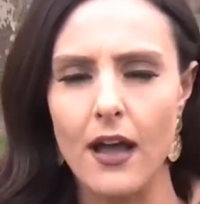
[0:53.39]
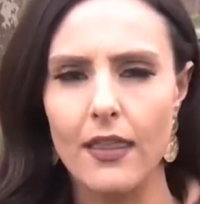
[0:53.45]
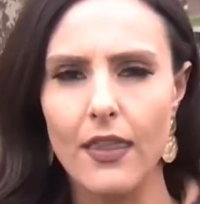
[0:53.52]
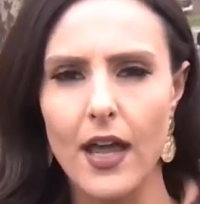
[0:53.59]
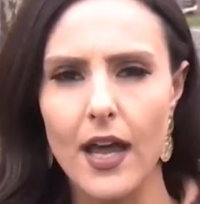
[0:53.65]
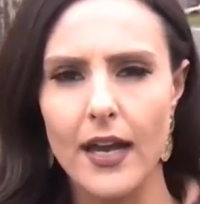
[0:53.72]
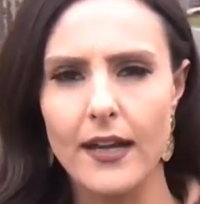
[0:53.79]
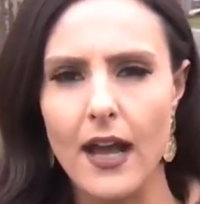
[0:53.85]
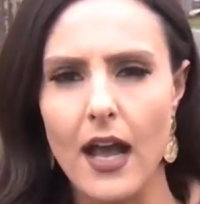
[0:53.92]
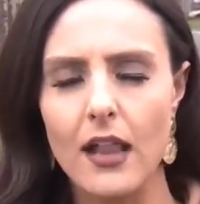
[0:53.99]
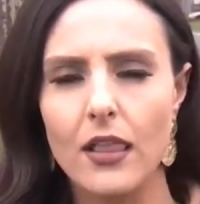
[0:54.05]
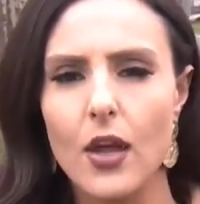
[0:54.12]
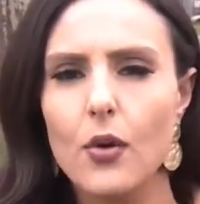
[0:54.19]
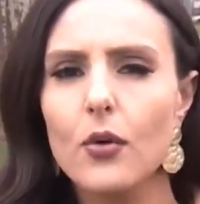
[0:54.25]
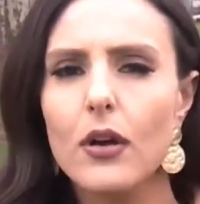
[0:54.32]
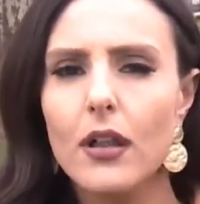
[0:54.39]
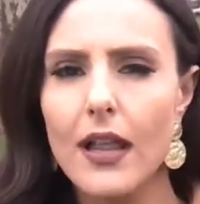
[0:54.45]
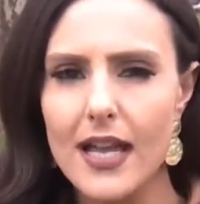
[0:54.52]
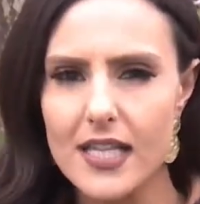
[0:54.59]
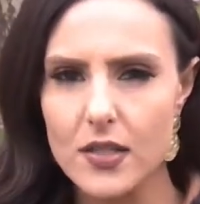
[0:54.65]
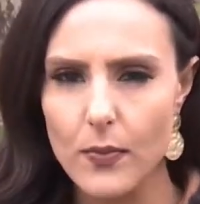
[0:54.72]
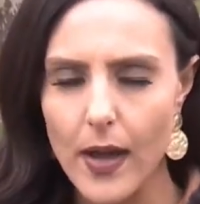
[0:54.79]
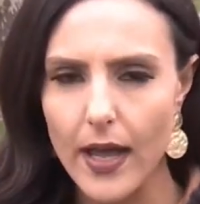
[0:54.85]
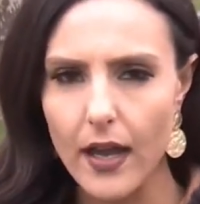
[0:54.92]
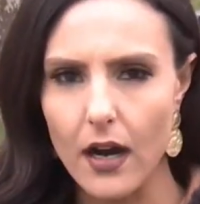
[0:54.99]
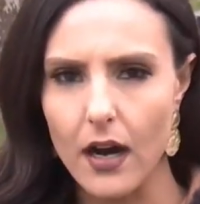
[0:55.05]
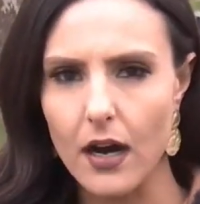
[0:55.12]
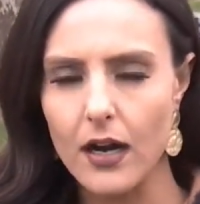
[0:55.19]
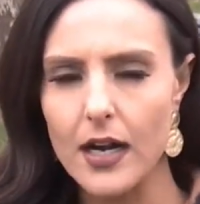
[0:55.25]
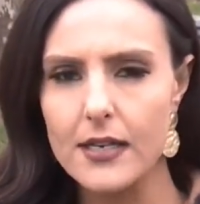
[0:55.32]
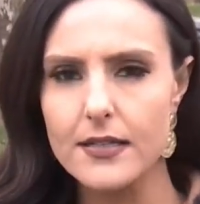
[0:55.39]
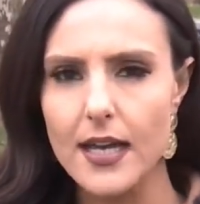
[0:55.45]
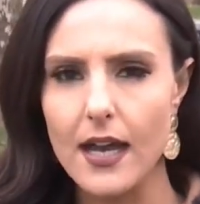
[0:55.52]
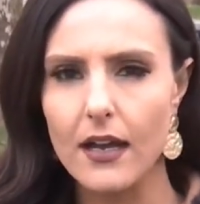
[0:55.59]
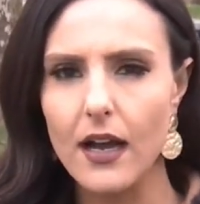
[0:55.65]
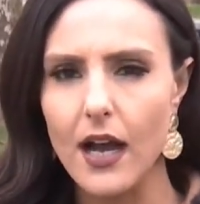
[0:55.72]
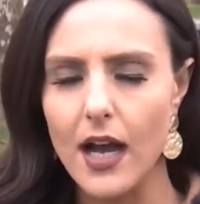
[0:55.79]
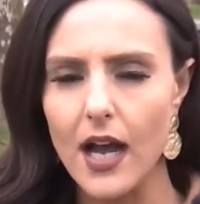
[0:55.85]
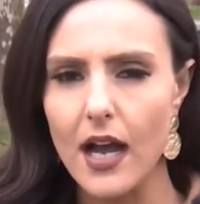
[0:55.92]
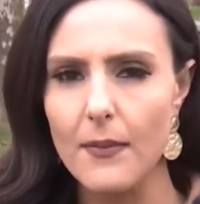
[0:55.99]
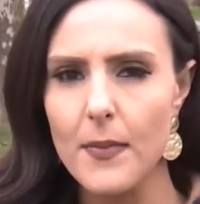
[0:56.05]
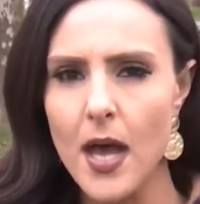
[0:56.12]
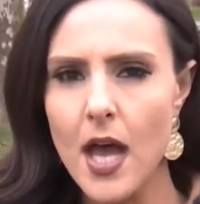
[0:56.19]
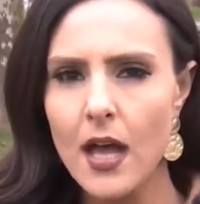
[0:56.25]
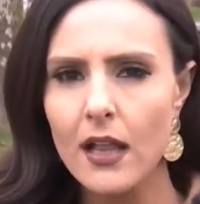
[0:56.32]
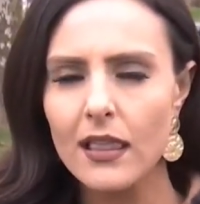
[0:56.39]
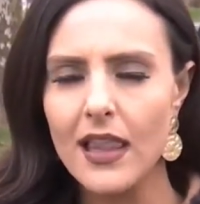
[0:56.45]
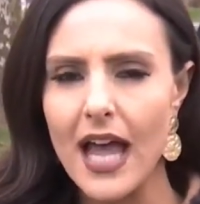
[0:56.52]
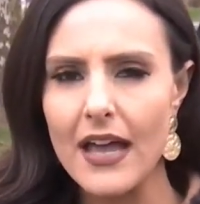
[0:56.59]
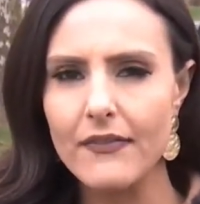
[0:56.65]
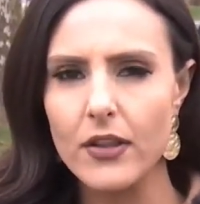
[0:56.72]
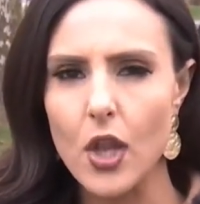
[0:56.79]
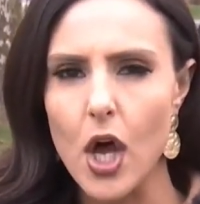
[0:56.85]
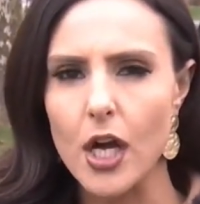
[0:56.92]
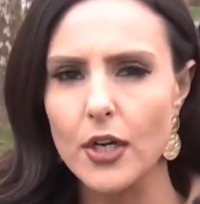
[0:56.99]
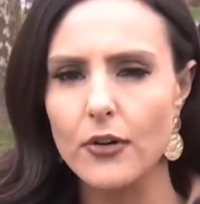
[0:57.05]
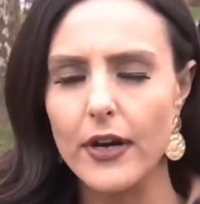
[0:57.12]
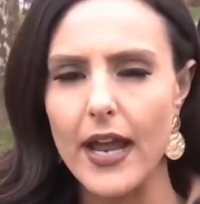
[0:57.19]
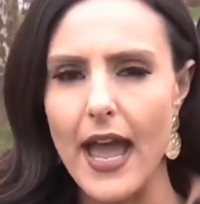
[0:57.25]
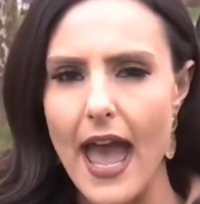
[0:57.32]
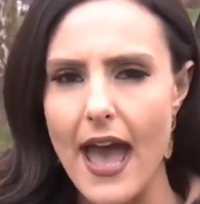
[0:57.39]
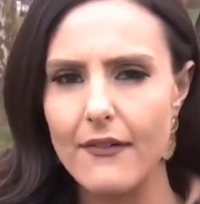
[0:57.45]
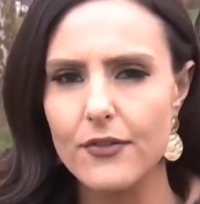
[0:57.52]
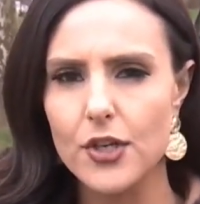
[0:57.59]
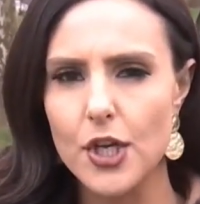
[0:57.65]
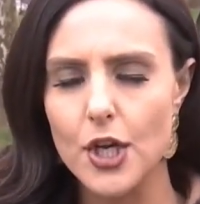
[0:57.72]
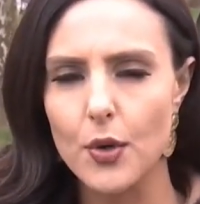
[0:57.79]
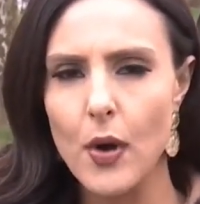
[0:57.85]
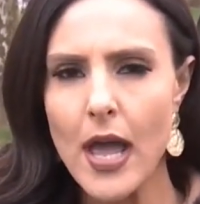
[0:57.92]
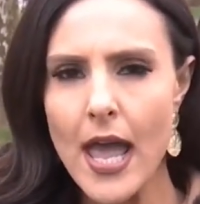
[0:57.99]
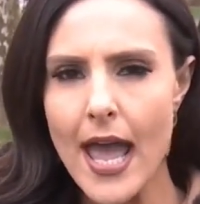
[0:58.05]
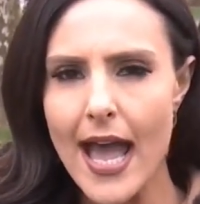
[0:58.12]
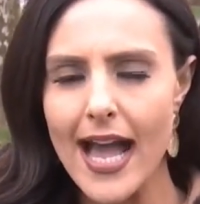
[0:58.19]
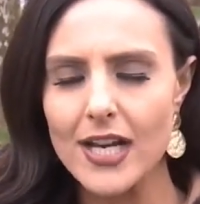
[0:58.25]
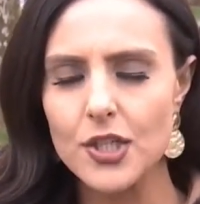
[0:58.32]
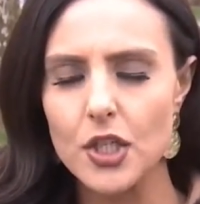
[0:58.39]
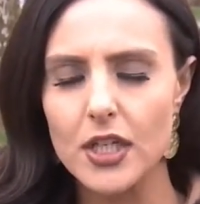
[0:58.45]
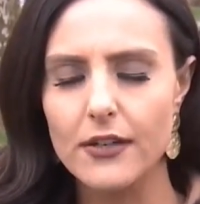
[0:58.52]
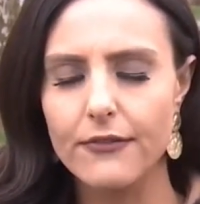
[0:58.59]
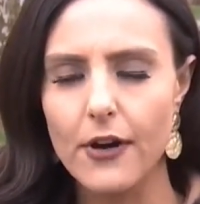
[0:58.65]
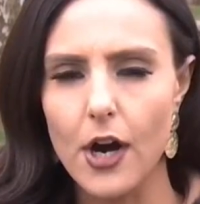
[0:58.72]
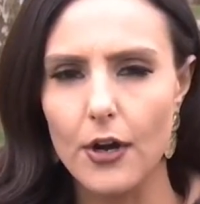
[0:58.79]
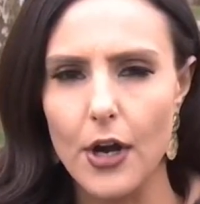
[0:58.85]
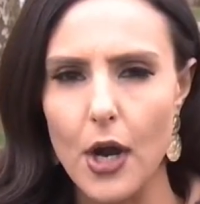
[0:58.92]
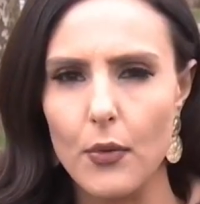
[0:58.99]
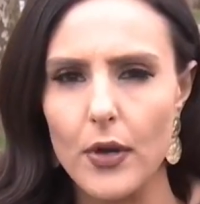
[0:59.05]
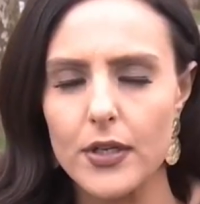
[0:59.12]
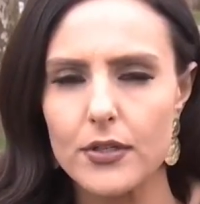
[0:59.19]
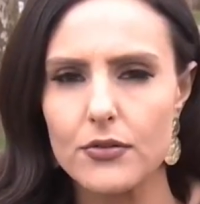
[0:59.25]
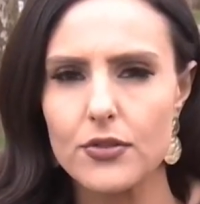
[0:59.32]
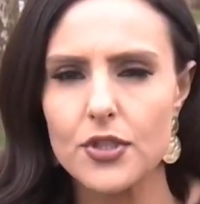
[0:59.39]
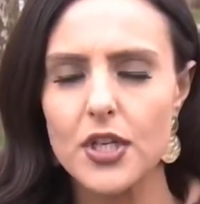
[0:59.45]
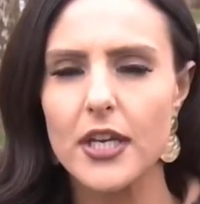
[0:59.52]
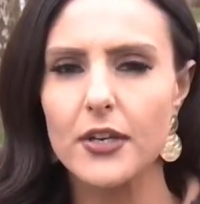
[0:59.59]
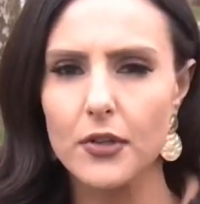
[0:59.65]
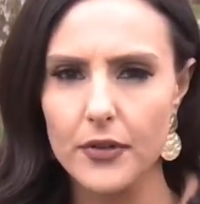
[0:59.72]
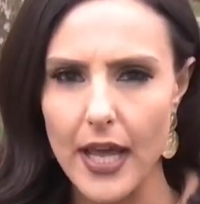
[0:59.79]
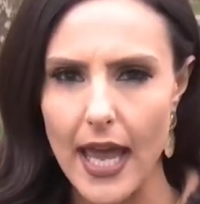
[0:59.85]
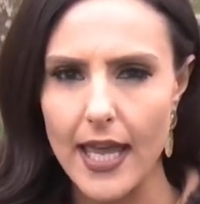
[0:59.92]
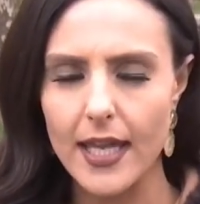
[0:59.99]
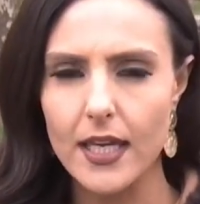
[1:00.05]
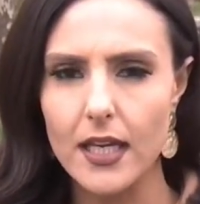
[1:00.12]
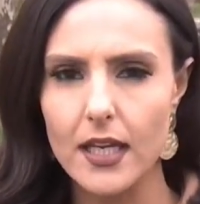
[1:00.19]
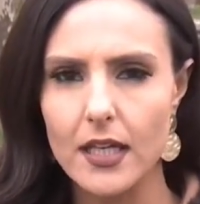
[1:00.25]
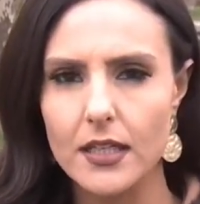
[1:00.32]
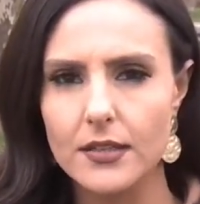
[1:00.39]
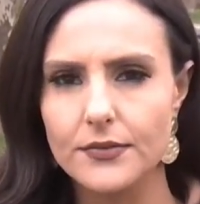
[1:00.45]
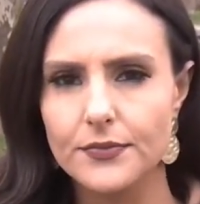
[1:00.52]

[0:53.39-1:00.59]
online on localsyr.com. Live along Grant Avenue, Ashley Cafaro, News Channel 9.